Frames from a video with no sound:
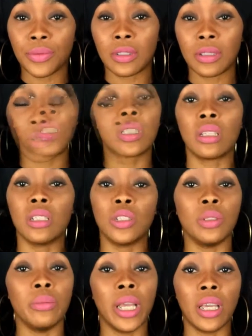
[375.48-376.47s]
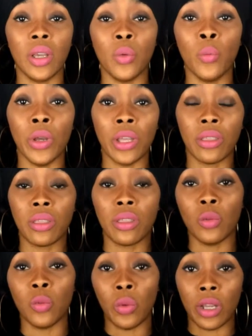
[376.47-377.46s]
The mistake that you're making
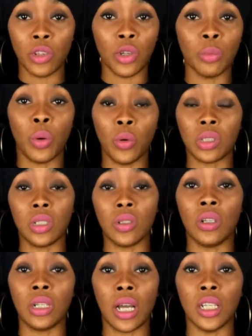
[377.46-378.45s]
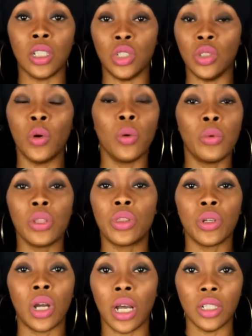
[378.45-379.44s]
when you're posting on IG or
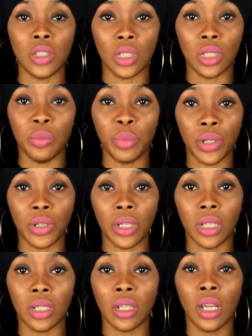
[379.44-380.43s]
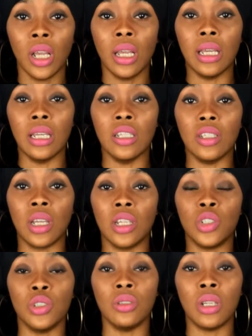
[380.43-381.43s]
with your IG period is
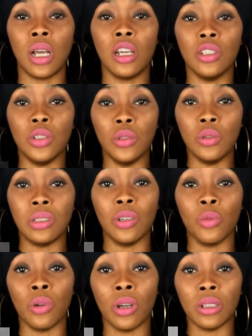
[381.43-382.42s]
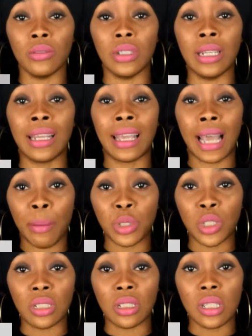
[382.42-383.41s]
that you're not using relevant
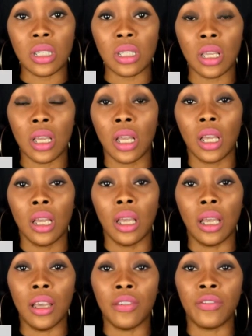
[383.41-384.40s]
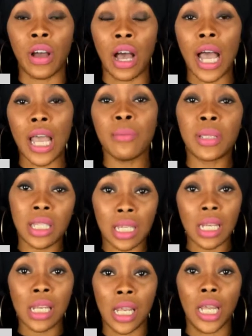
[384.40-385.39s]
captions. If I am
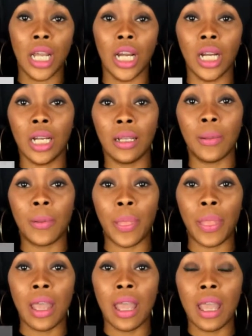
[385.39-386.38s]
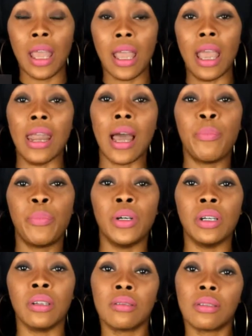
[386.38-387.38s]
sitting here and I
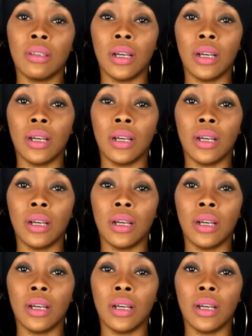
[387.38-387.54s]
put,